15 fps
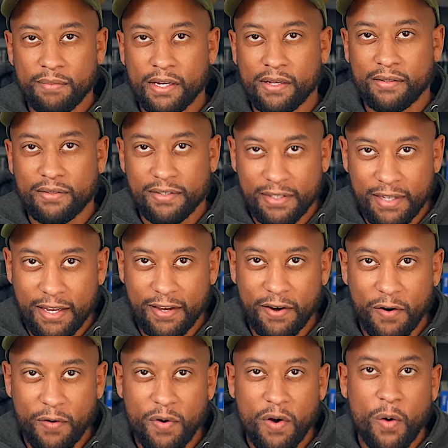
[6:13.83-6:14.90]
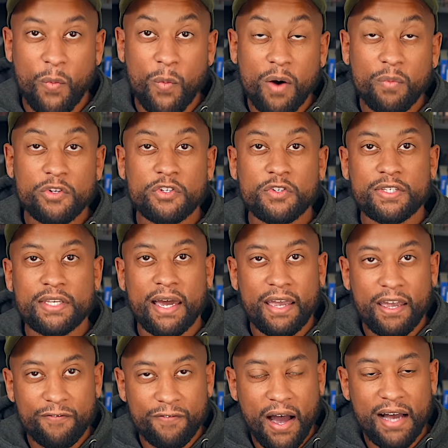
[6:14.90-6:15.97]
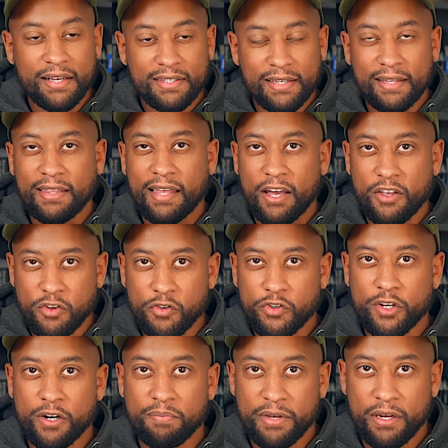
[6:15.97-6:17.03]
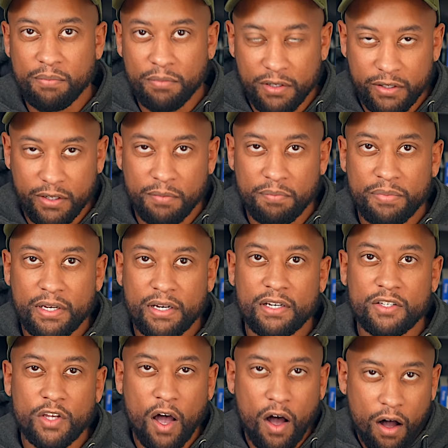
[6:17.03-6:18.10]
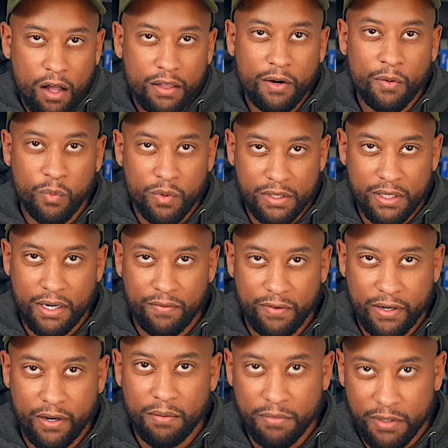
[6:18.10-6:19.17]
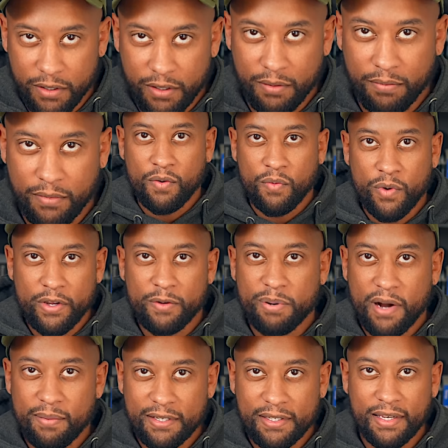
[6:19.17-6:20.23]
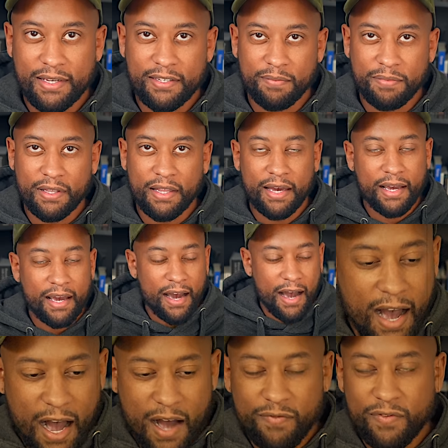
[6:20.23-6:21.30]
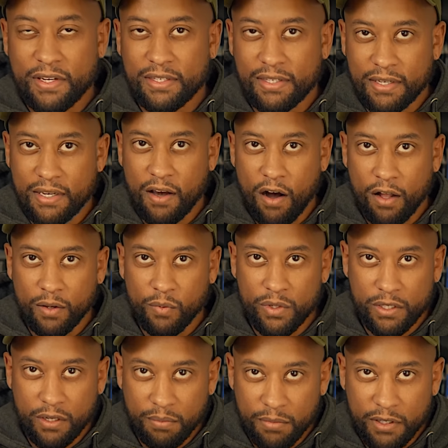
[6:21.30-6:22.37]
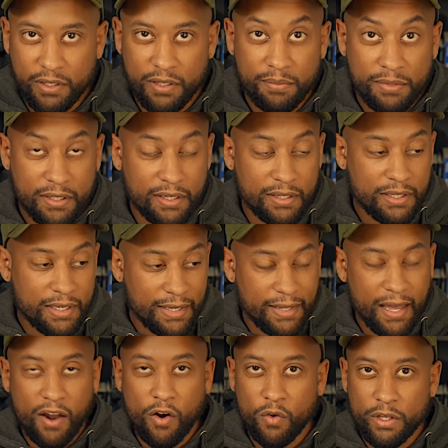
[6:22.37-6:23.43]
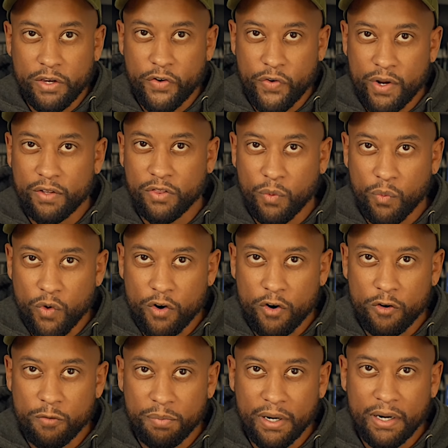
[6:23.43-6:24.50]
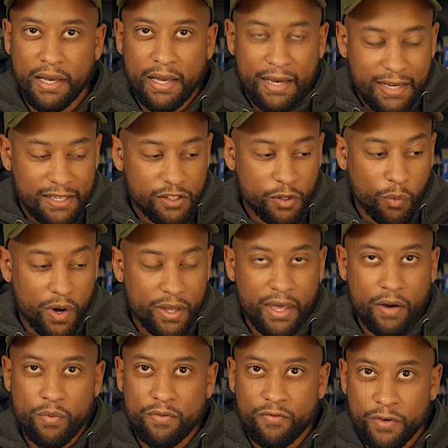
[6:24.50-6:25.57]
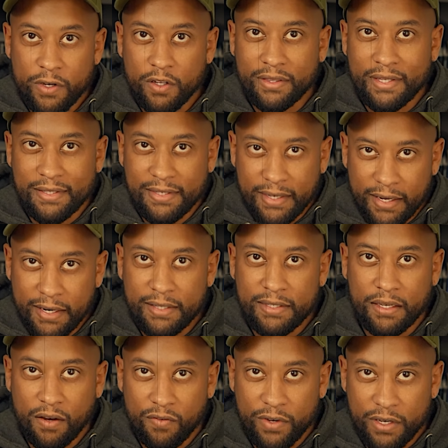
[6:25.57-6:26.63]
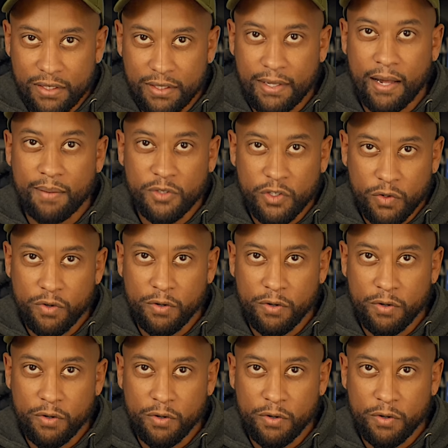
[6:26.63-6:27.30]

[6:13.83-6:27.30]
mean, Sneako, what would you say if I said that you shouldn't be a Muslim because Allah wasn't even a Muslim? Well, you'd probably say something like, obviously, Allah wasn't a Muslim since he not only created the world, but he's the one that revealed the tenets of Islam to